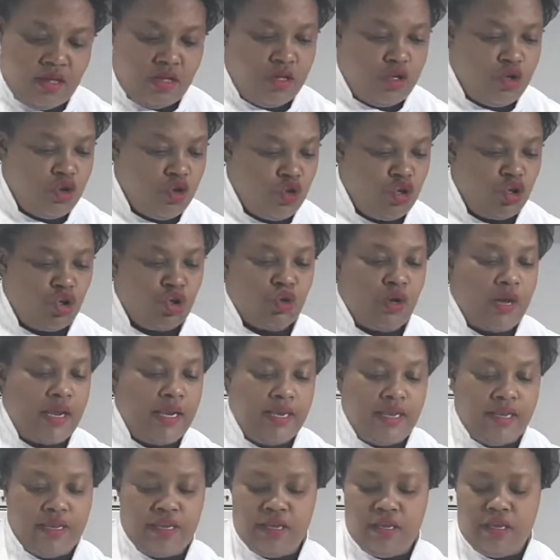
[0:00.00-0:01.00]

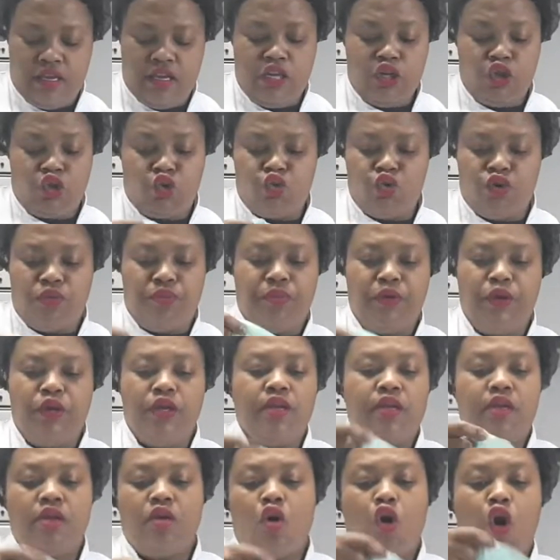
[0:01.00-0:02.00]
Usually it would
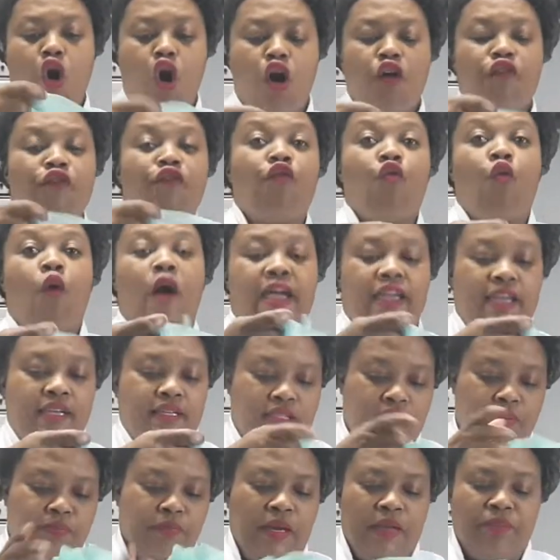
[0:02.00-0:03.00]
be
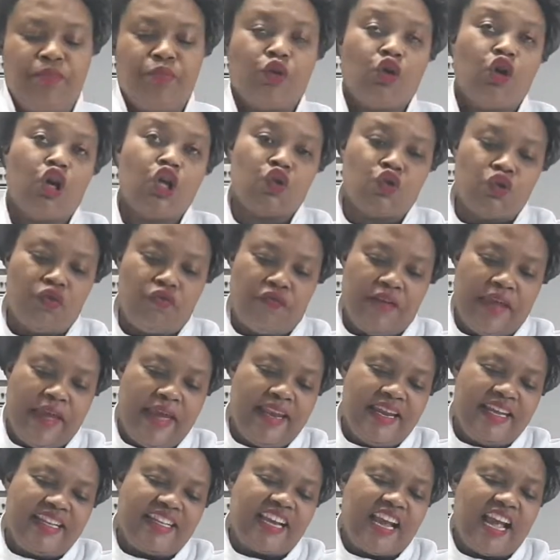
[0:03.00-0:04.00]
off-white, but because you've
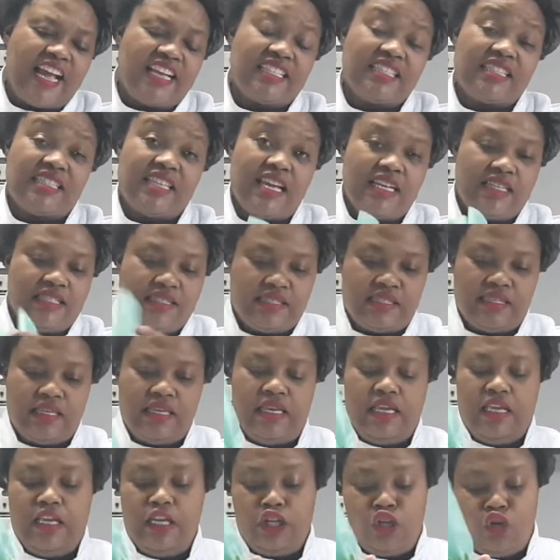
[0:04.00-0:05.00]
added custard,
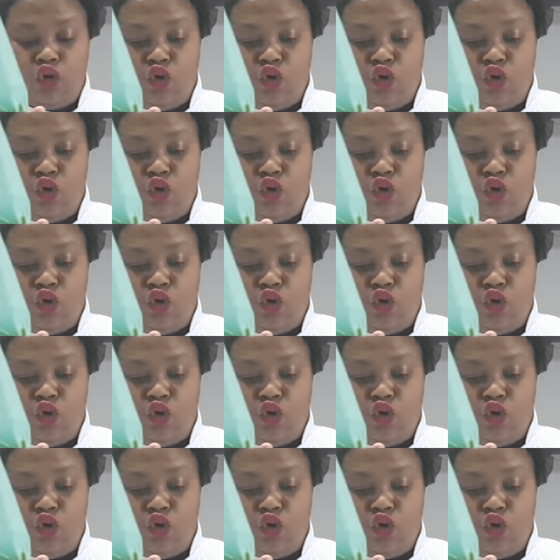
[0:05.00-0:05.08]
it